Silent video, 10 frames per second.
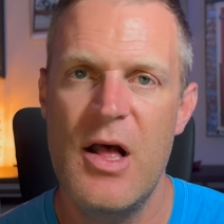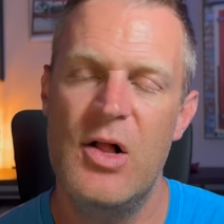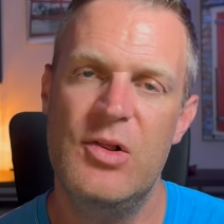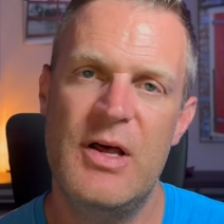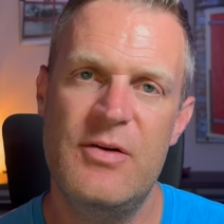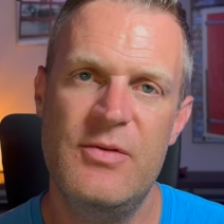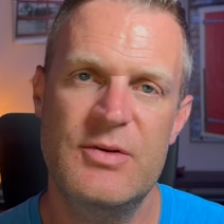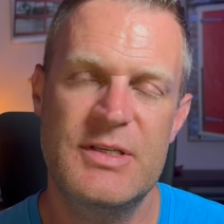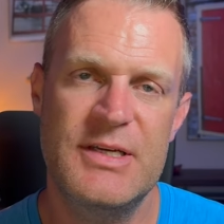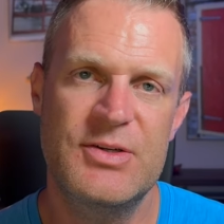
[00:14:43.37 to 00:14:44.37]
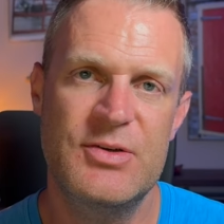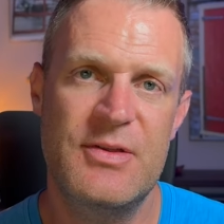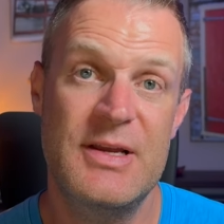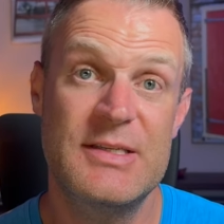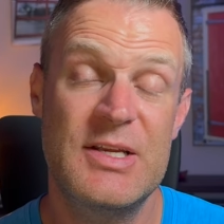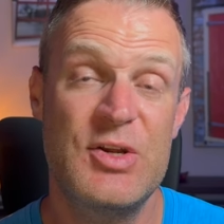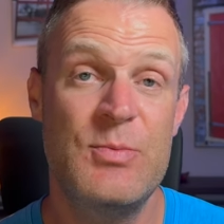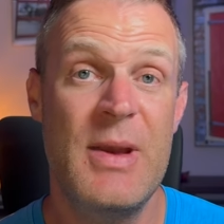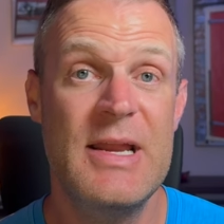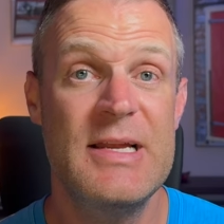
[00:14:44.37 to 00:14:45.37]
a lot of those things are things that
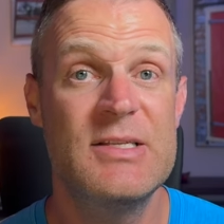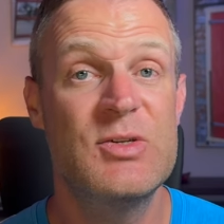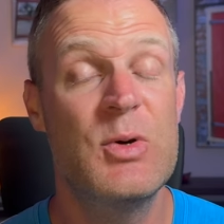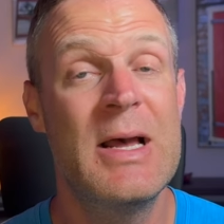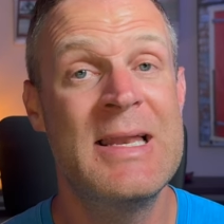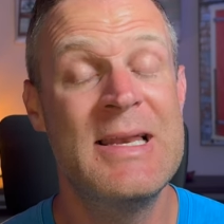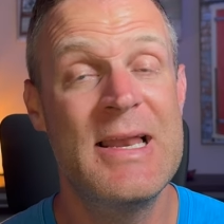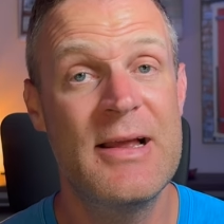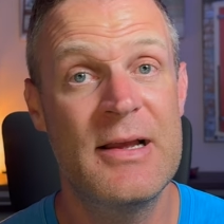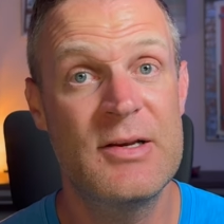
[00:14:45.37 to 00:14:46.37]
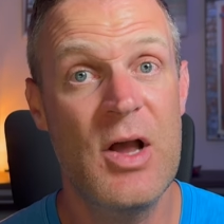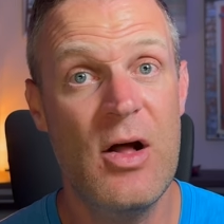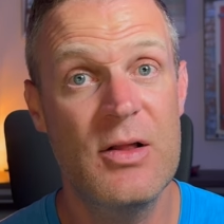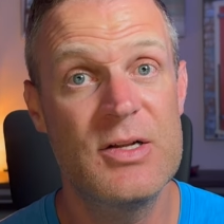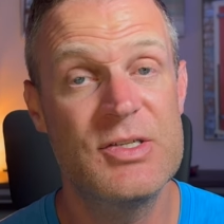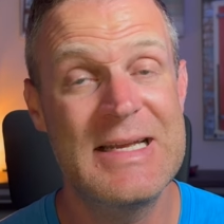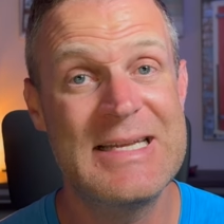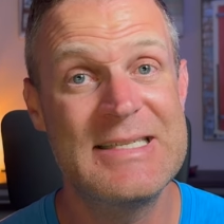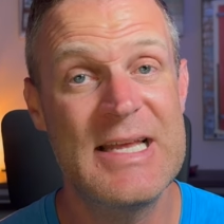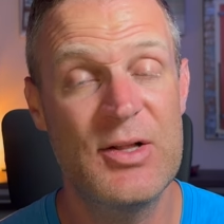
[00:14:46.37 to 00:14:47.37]
you may need to acknowledge
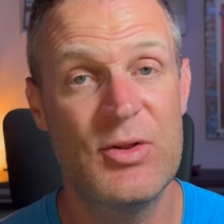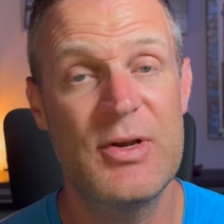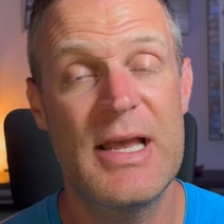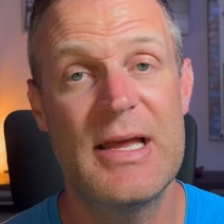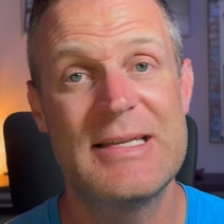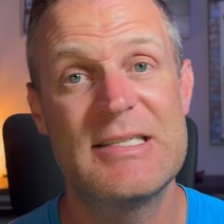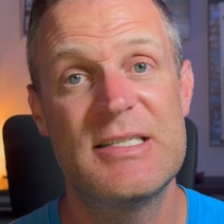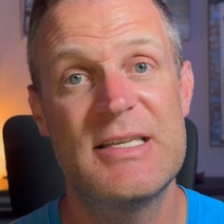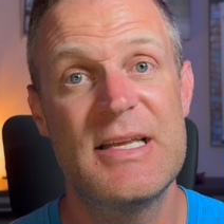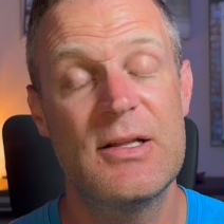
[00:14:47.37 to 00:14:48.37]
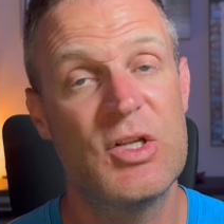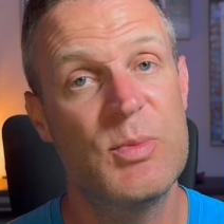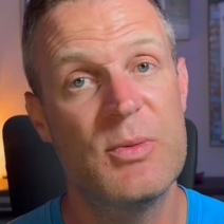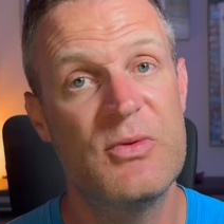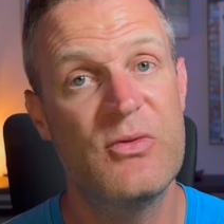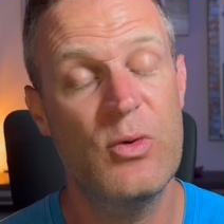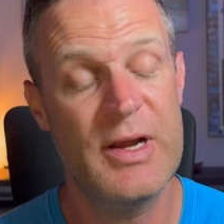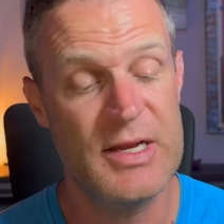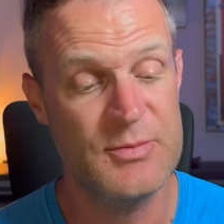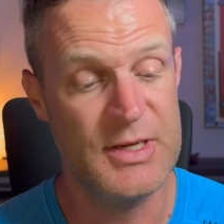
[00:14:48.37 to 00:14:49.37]
and take a look at and see a little bit
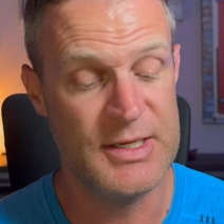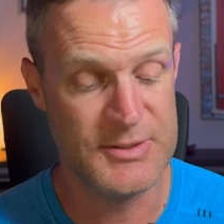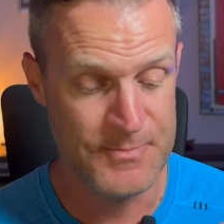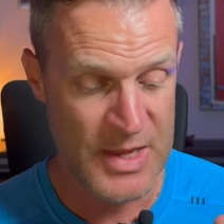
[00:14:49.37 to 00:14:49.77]
beforehand, because